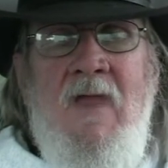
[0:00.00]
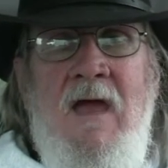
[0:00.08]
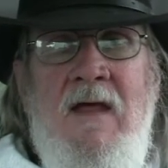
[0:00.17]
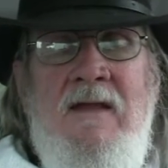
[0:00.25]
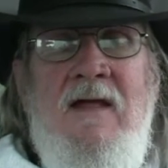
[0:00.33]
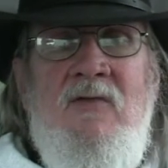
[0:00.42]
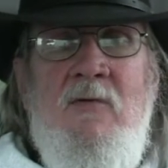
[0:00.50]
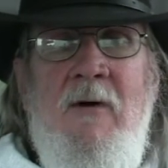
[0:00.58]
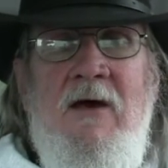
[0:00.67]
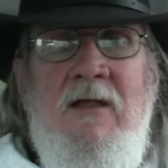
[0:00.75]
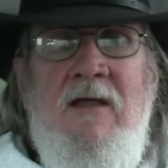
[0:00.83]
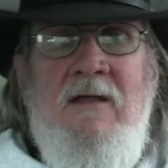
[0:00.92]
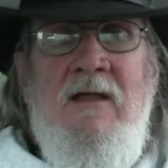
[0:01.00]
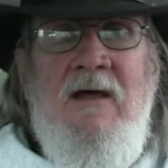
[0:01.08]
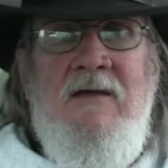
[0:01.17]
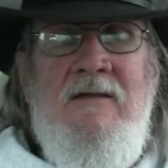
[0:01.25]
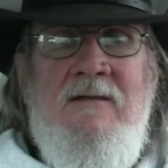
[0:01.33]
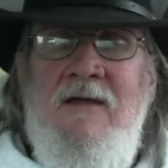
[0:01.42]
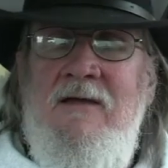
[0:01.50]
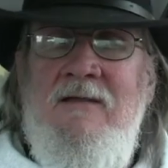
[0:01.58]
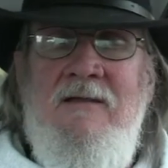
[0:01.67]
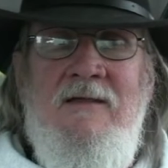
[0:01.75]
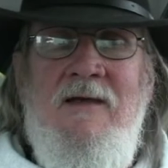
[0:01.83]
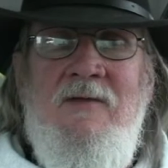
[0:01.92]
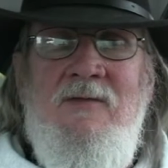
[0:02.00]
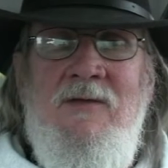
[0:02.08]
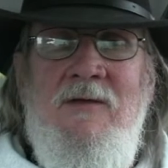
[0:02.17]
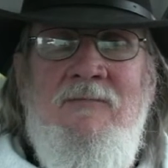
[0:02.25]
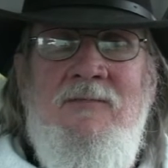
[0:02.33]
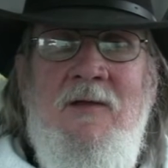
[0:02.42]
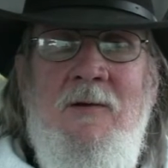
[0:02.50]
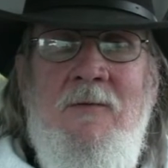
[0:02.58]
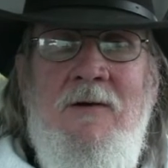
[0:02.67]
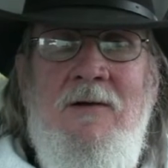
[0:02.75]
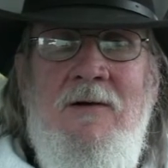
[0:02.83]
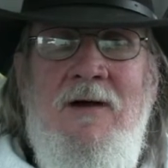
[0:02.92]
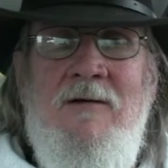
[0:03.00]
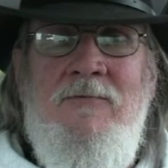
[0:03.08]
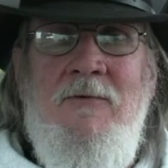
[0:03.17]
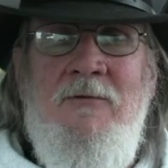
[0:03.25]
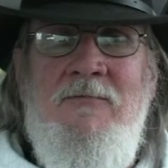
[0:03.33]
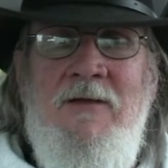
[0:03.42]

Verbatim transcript: and that's about it I can tell you this if there were off-road